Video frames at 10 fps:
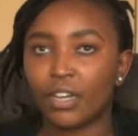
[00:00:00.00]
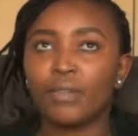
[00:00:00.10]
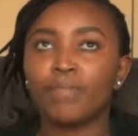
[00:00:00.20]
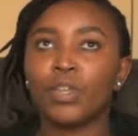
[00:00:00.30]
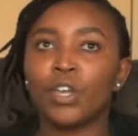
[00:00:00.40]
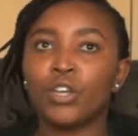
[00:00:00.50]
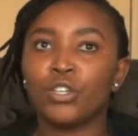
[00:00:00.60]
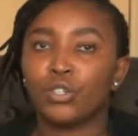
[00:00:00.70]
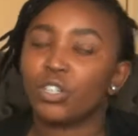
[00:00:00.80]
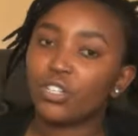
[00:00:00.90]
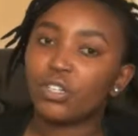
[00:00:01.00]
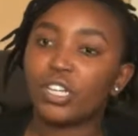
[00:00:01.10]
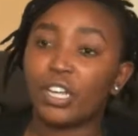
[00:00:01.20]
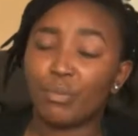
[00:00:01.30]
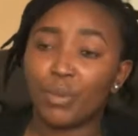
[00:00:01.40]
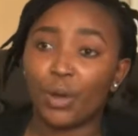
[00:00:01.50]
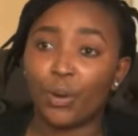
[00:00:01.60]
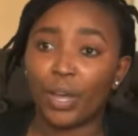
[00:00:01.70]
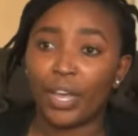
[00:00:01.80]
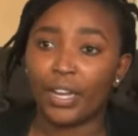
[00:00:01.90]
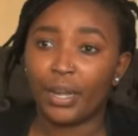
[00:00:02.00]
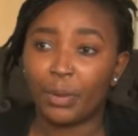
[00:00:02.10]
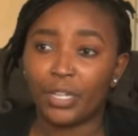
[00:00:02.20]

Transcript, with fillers: her. So the doctor gave me a go-ahead.